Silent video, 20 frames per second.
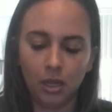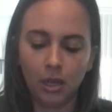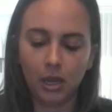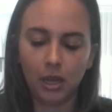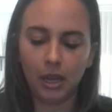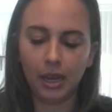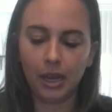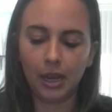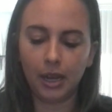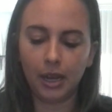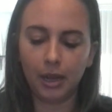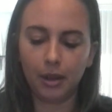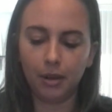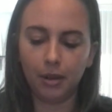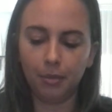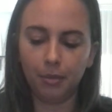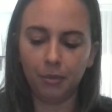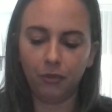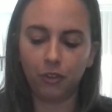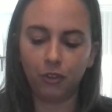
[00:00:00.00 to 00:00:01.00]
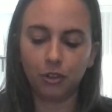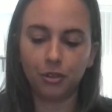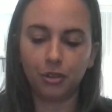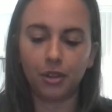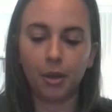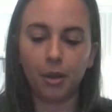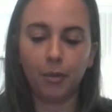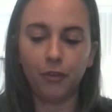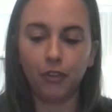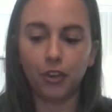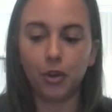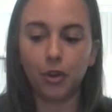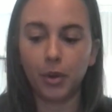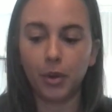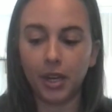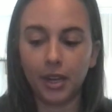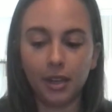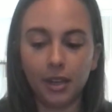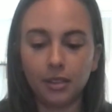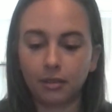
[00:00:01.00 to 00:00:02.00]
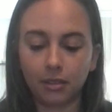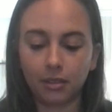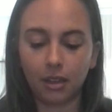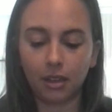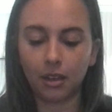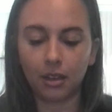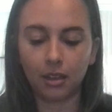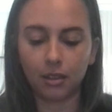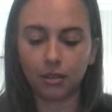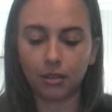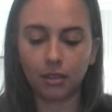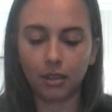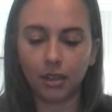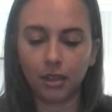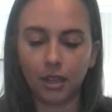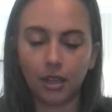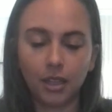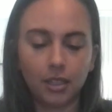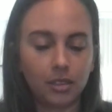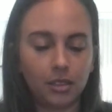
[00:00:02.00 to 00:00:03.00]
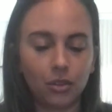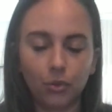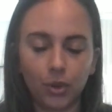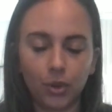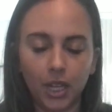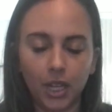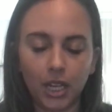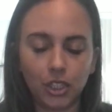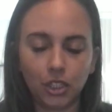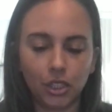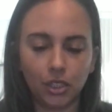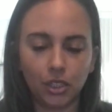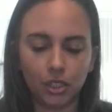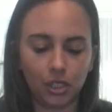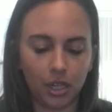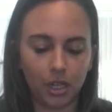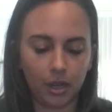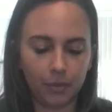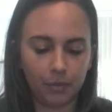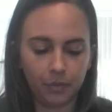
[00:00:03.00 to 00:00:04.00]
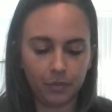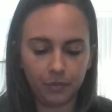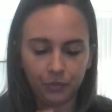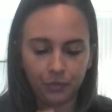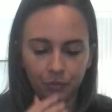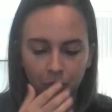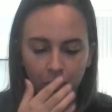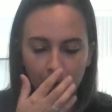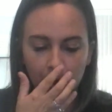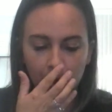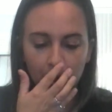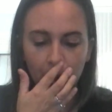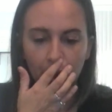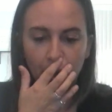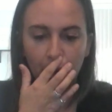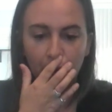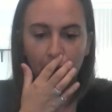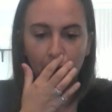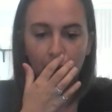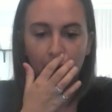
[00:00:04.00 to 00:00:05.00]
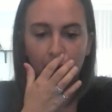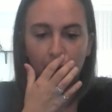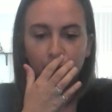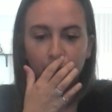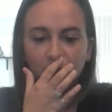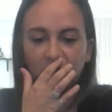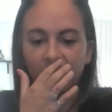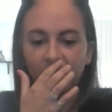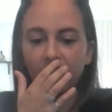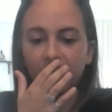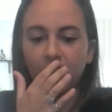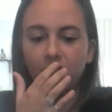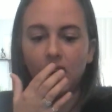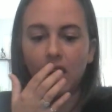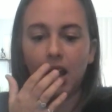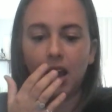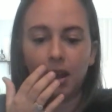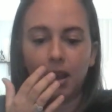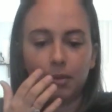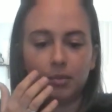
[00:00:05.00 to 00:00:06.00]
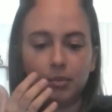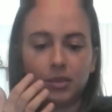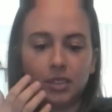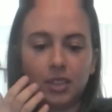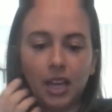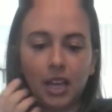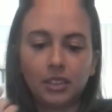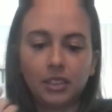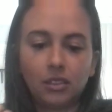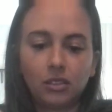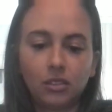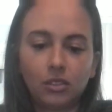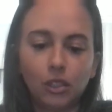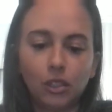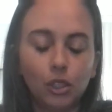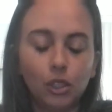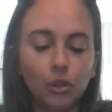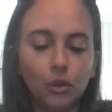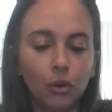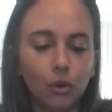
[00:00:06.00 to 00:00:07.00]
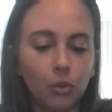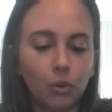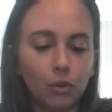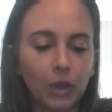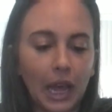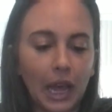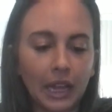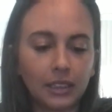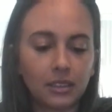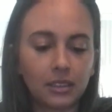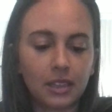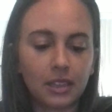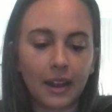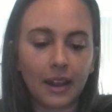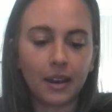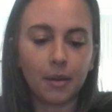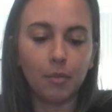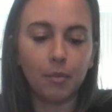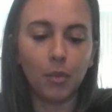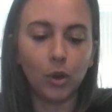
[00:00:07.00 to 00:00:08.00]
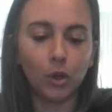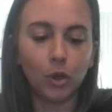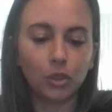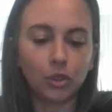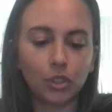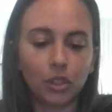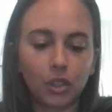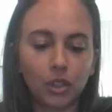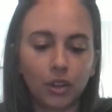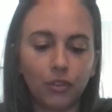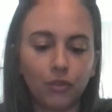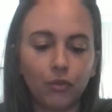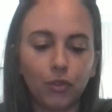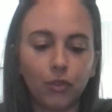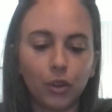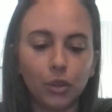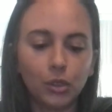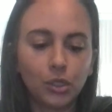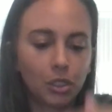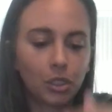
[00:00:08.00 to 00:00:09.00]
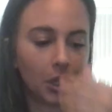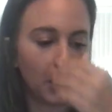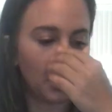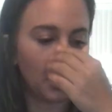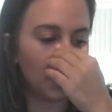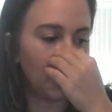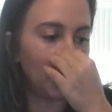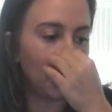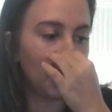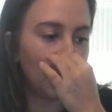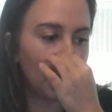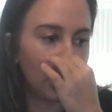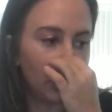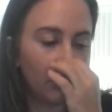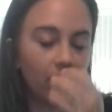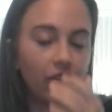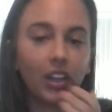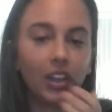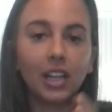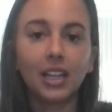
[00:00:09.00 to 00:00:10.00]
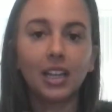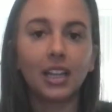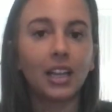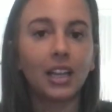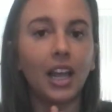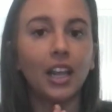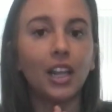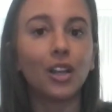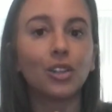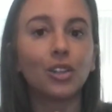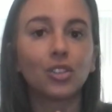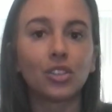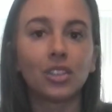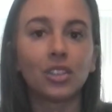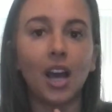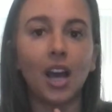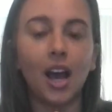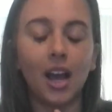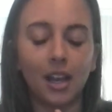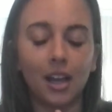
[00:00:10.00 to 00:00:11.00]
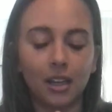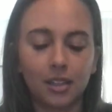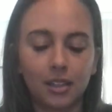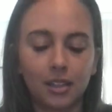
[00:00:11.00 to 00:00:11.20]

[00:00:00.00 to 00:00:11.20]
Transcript: For some of you, it is a relationship. Seven of Cups, that's you. That's that emotional confusion. Feeling like you're stuck.